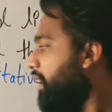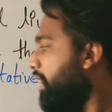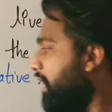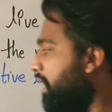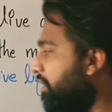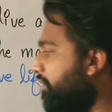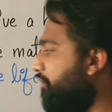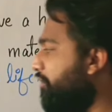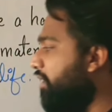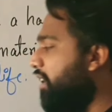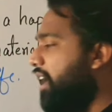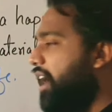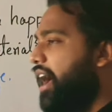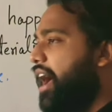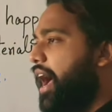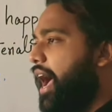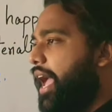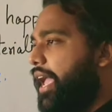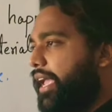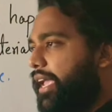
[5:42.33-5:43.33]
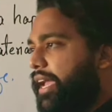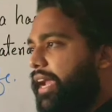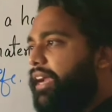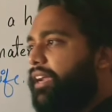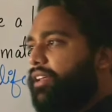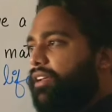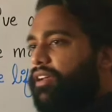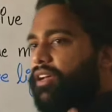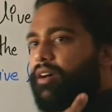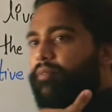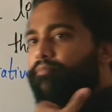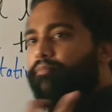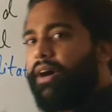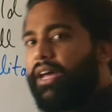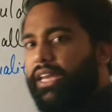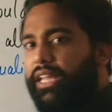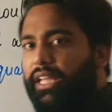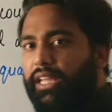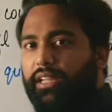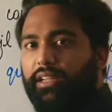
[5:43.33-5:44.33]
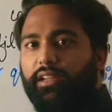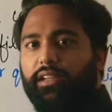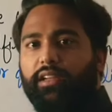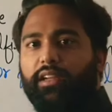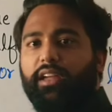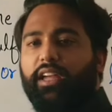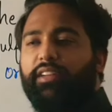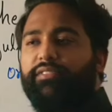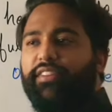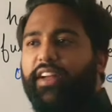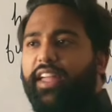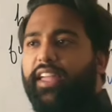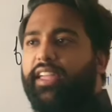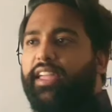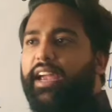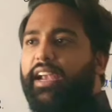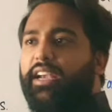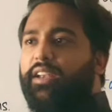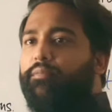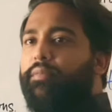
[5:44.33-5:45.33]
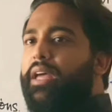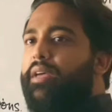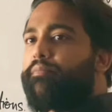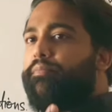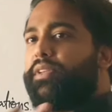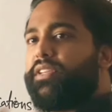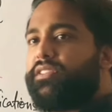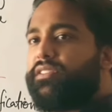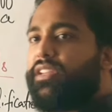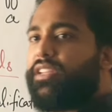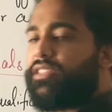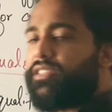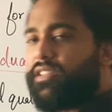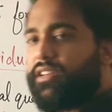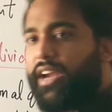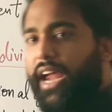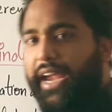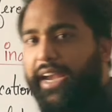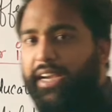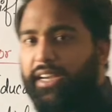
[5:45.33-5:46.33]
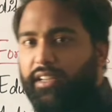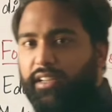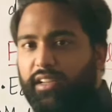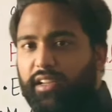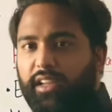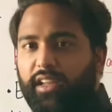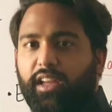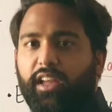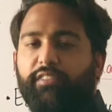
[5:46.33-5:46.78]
If I get money, if I get my business right,